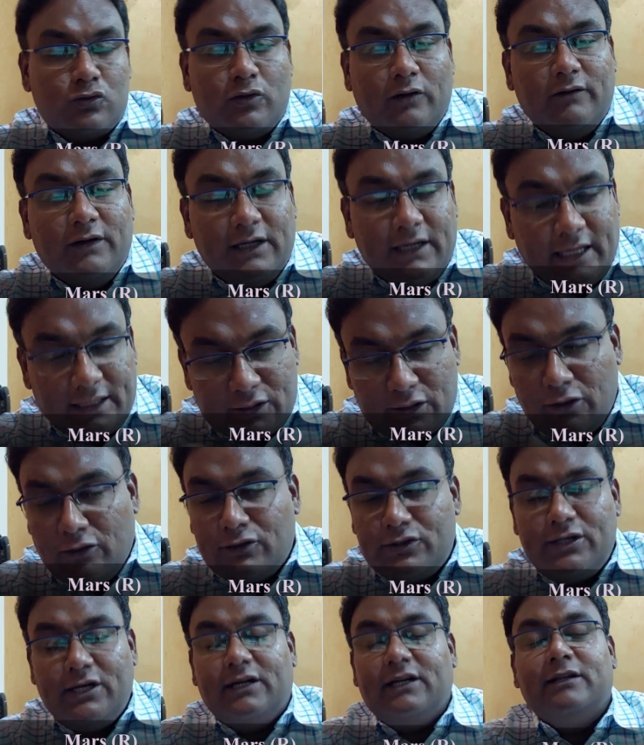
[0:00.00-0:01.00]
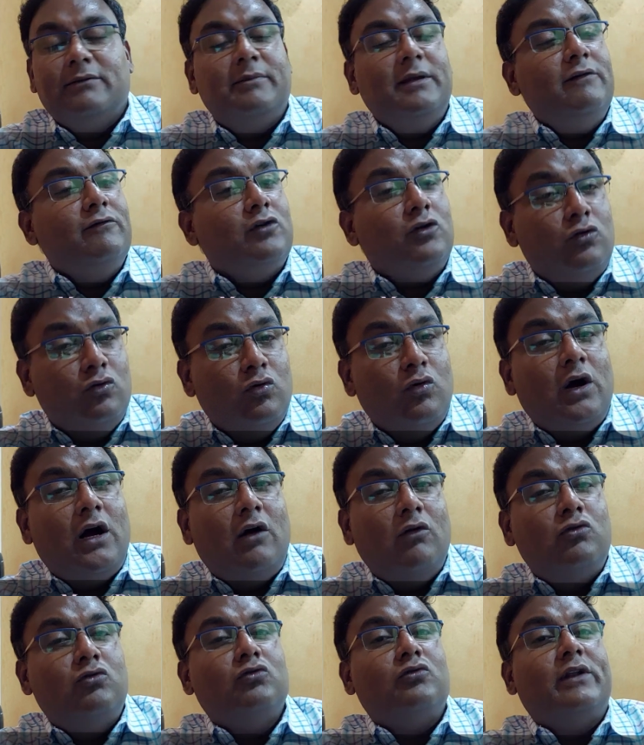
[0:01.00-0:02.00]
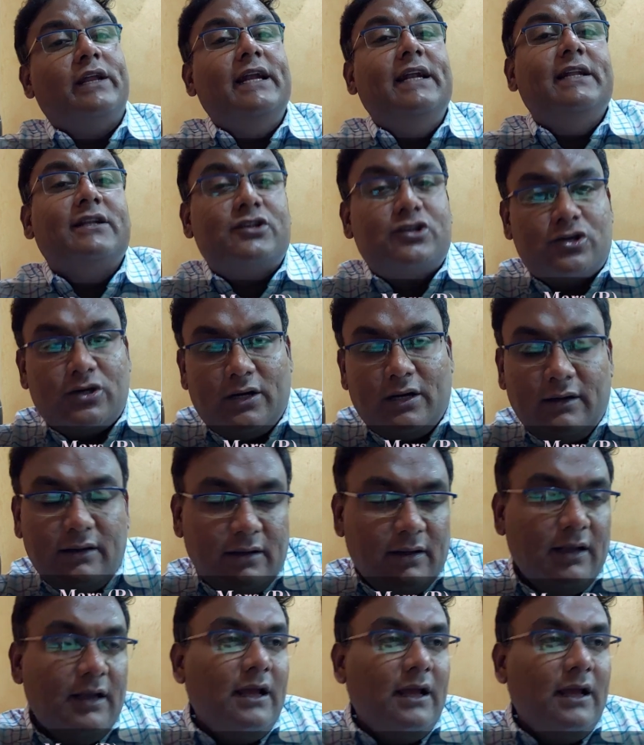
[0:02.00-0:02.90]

who have learned astrology under me would know how to read a chart